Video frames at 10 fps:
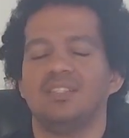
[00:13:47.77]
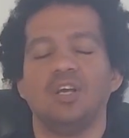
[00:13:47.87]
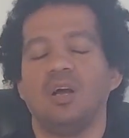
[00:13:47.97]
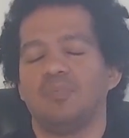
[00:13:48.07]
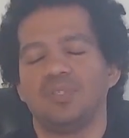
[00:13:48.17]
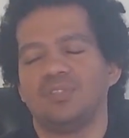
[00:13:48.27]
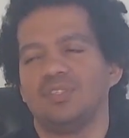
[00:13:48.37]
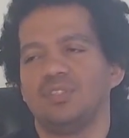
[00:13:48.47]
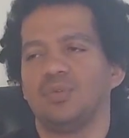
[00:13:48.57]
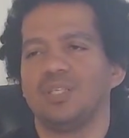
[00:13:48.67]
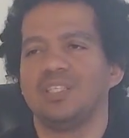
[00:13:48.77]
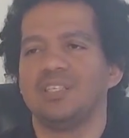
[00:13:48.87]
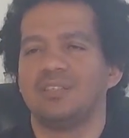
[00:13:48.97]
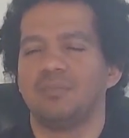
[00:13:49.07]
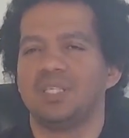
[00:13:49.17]
the opposite. You can
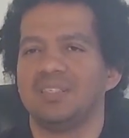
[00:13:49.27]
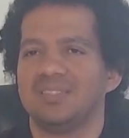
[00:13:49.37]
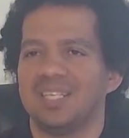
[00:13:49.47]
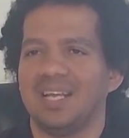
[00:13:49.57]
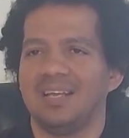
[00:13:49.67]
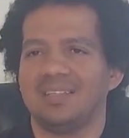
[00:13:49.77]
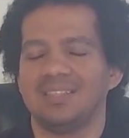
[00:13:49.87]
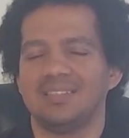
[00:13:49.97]
hear them being sad.